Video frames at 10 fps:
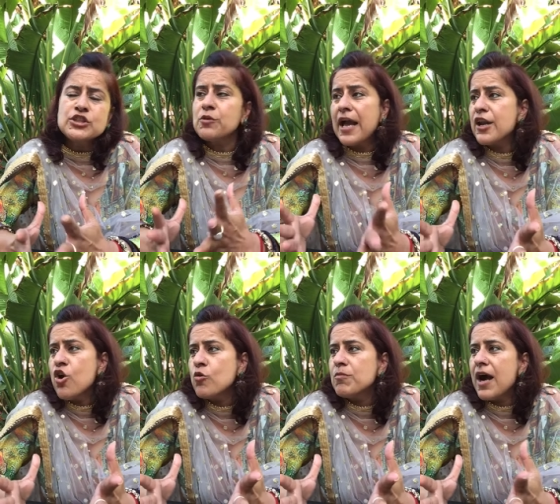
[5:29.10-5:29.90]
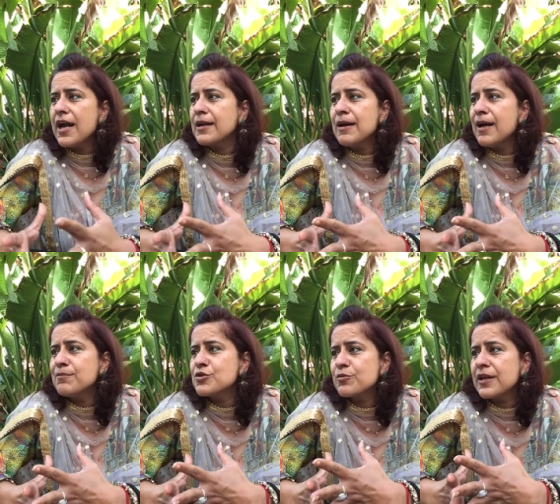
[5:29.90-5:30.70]
at home, I am
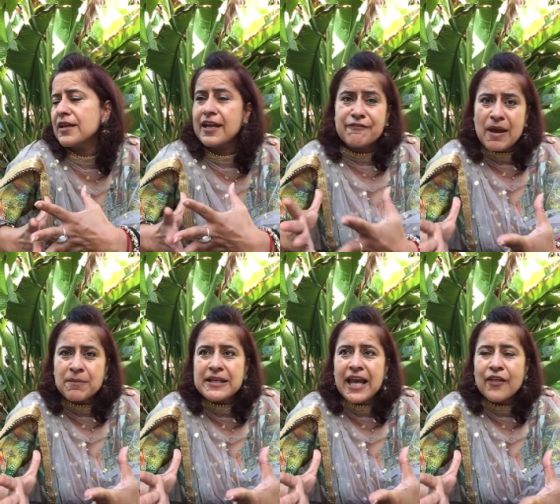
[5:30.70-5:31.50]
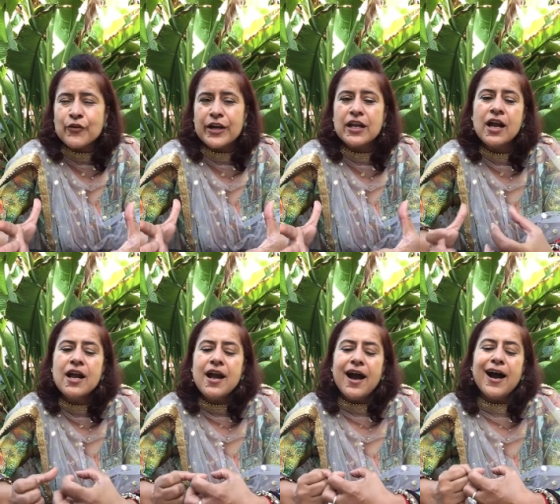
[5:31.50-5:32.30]
doing like a family gathering.
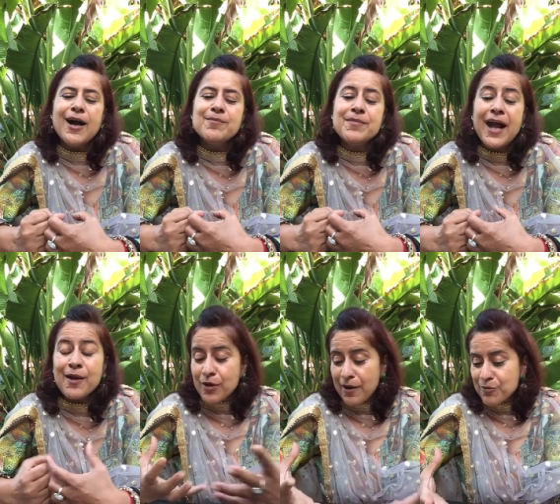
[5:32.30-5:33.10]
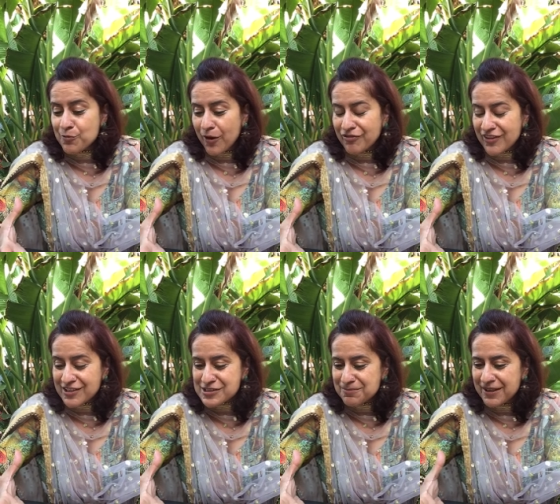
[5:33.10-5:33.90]
I would want things
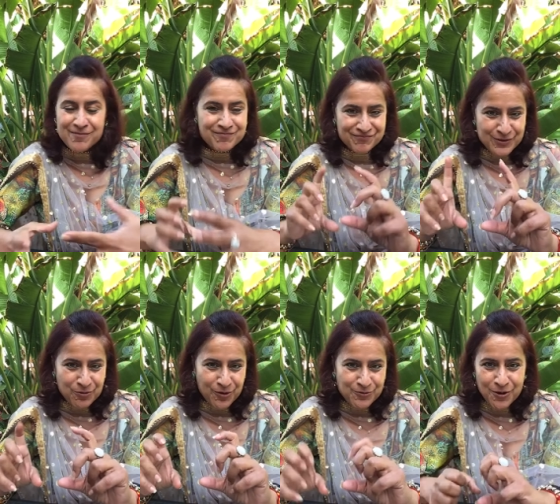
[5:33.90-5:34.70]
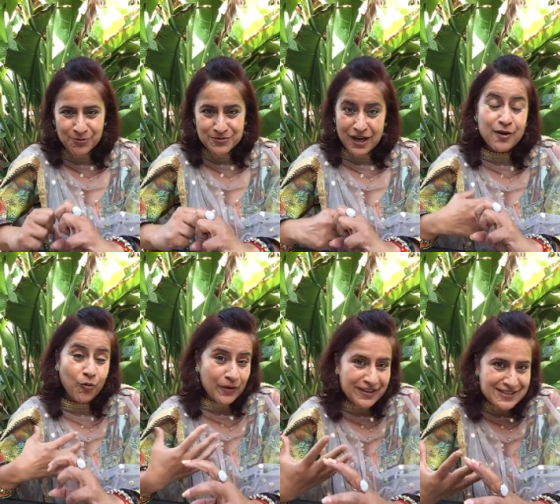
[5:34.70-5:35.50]
to be quote unquote,
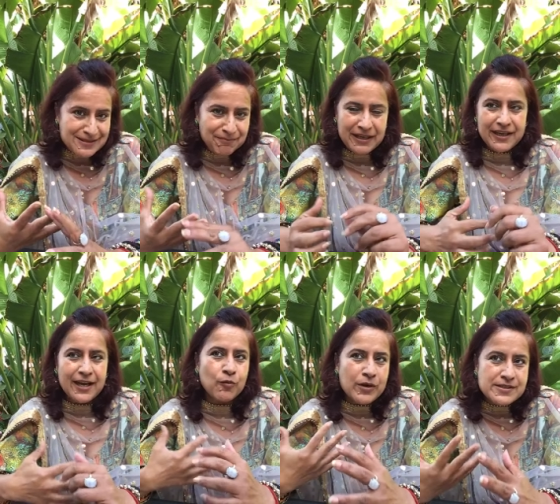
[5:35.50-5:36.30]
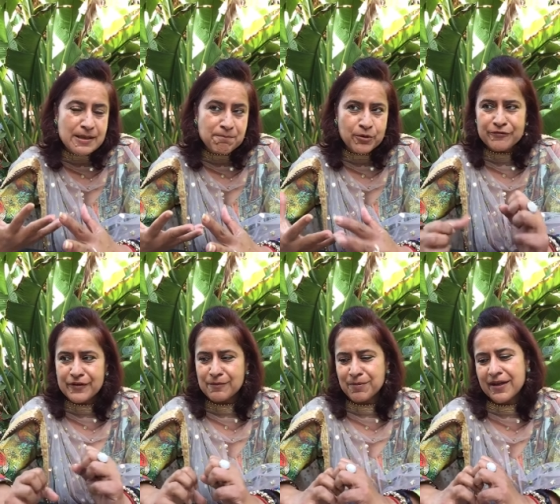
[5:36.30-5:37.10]
according to me. I don't want to say
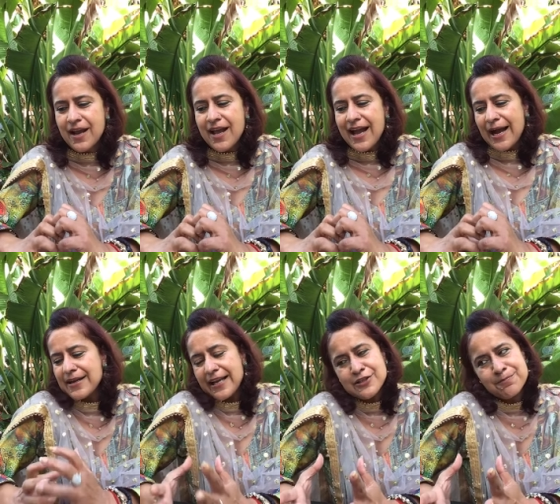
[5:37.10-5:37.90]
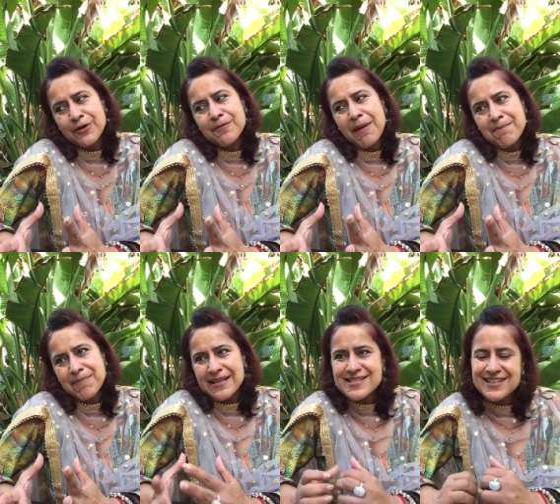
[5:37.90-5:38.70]
perfect, but I'd like to put in my
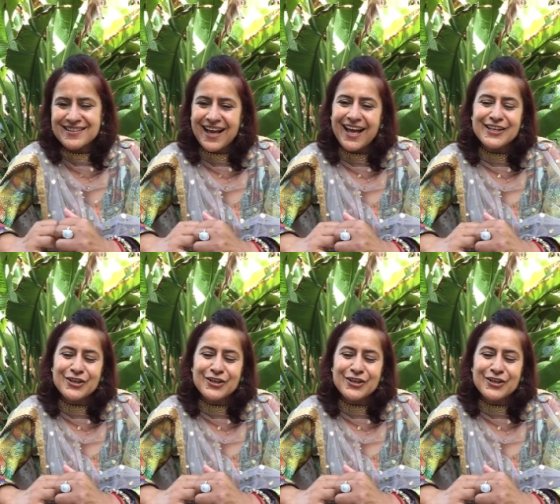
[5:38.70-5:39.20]
best in that,